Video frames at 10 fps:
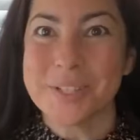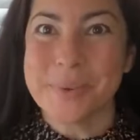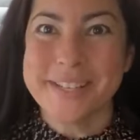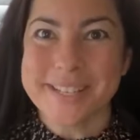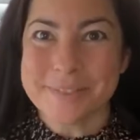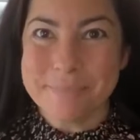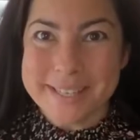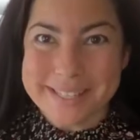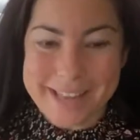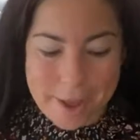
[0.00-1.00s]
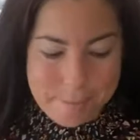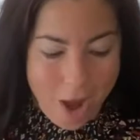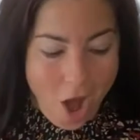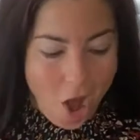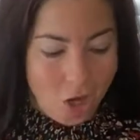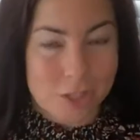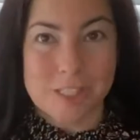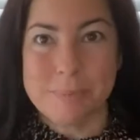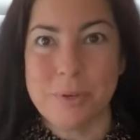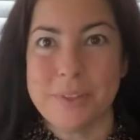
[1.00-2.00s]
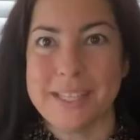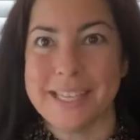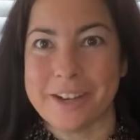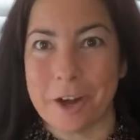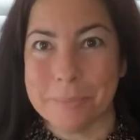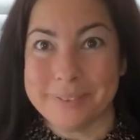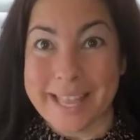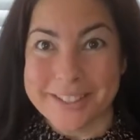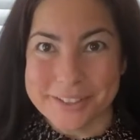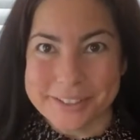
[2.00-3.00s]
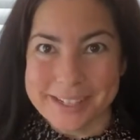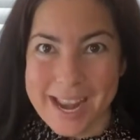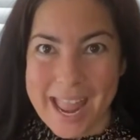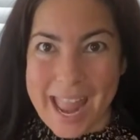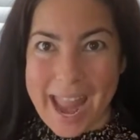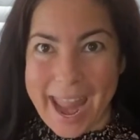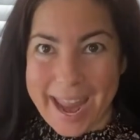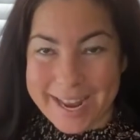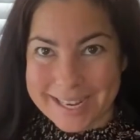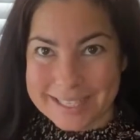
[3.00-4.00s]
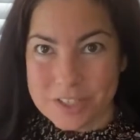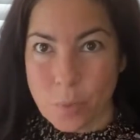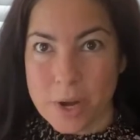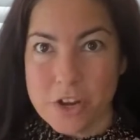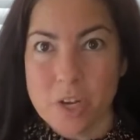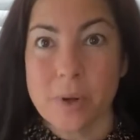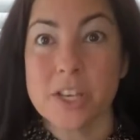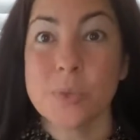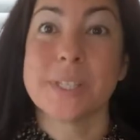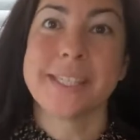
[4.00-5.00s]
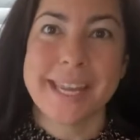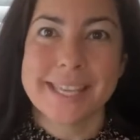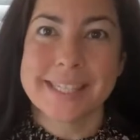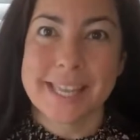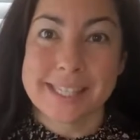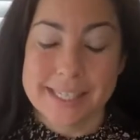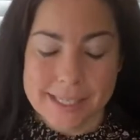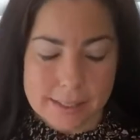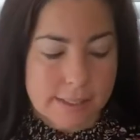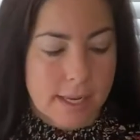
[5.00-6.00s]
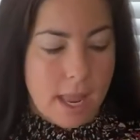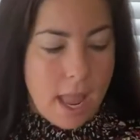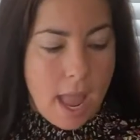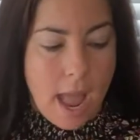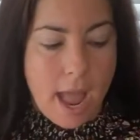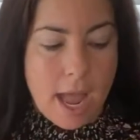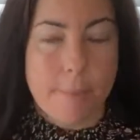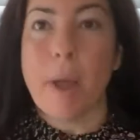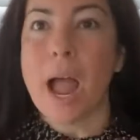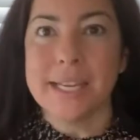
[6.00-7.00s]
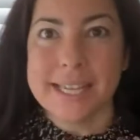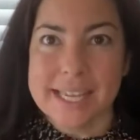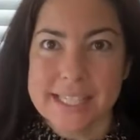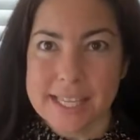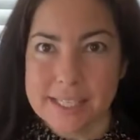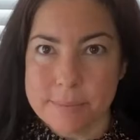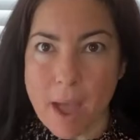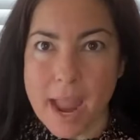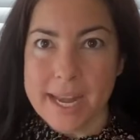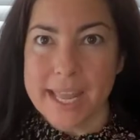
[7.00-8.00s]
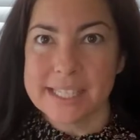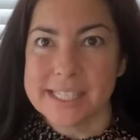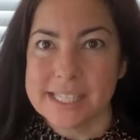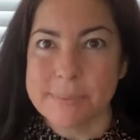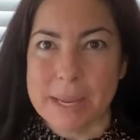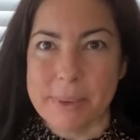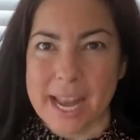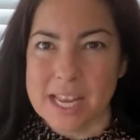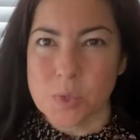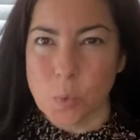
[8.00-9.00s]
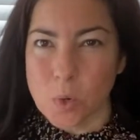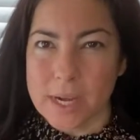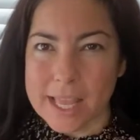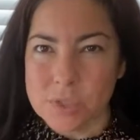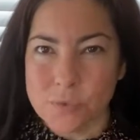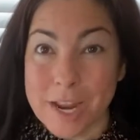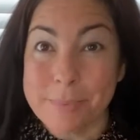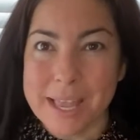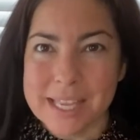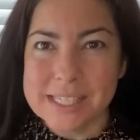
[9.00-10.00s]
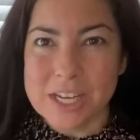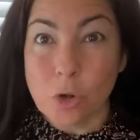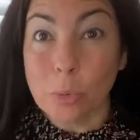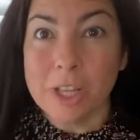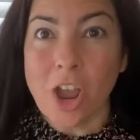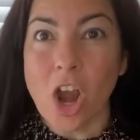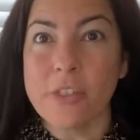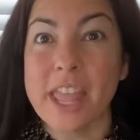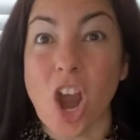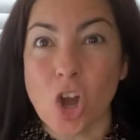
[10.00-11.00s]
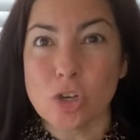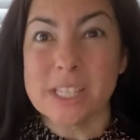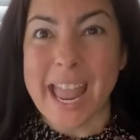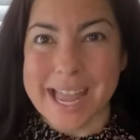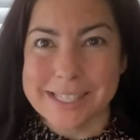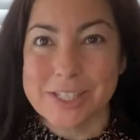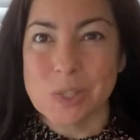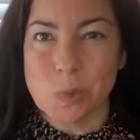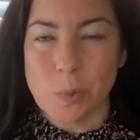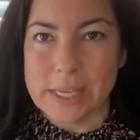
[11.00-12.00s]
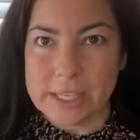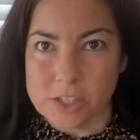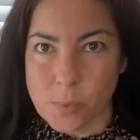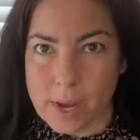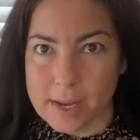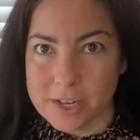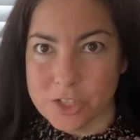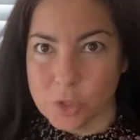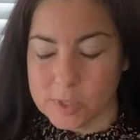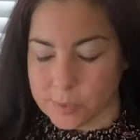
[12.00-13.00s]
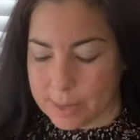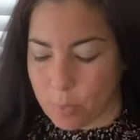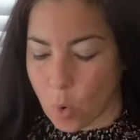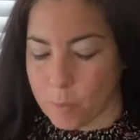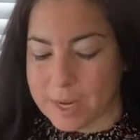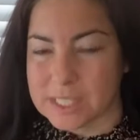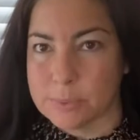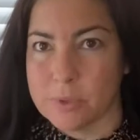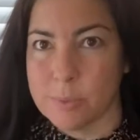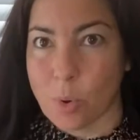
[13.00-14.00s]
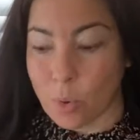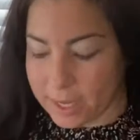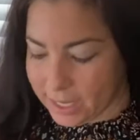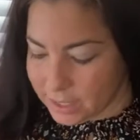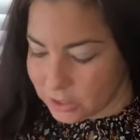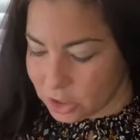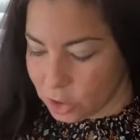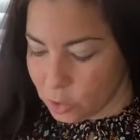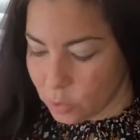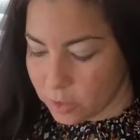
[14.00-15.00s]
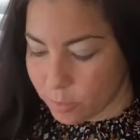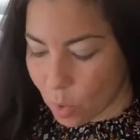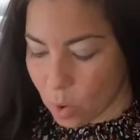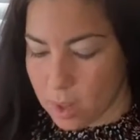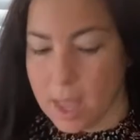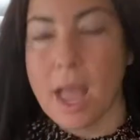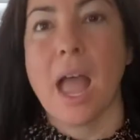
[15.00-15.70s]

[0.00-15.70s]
so we just mixed up our smoothie in our blender, and what you're gonna wanna do is taste test it. I taste tested mine, and since my bananas weren't as ripe as they normally are, they aren't as sweet. So what I'm gonna do is when I pour my smoothie bowl into the bowl,